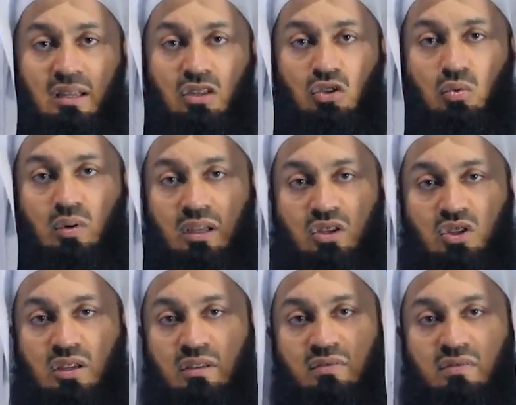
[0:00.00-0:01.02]
You will
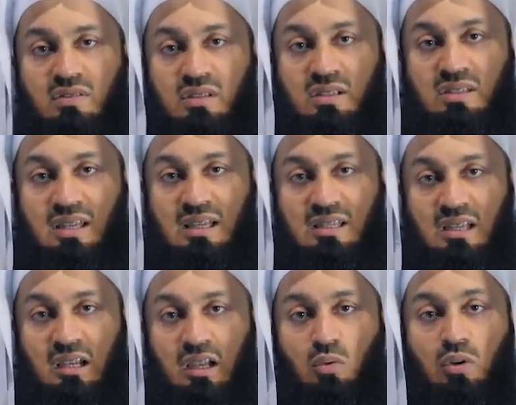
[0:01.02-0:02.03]
achieve success.
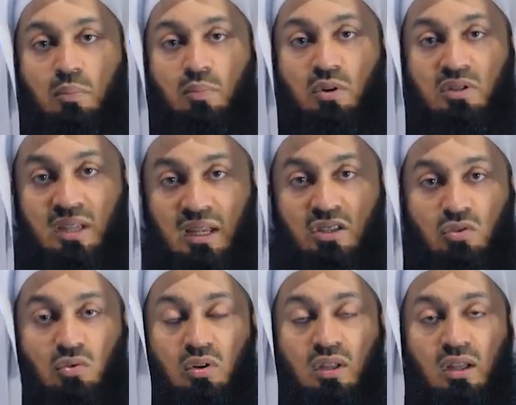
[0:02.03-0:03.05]
Allah will protect
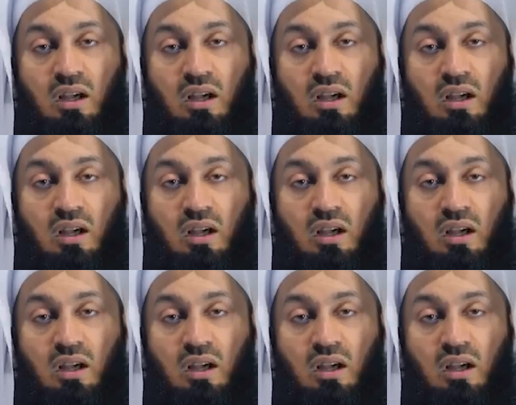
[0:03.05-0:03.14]
you.